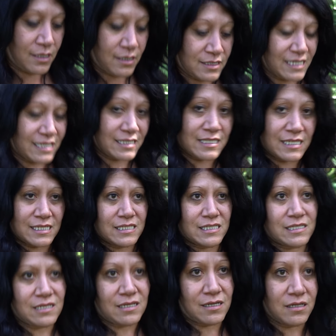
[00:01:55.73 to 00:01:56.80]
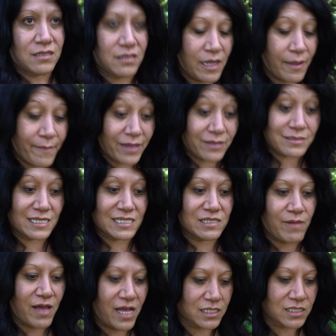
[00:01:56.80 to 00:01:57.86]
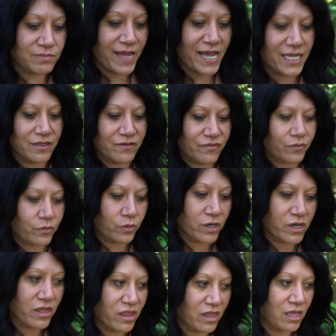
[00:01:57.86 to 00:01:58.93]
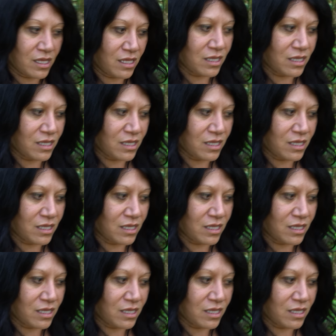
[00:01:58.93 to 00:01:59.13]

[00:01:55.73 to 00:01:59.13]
since it's about six miles back and forth.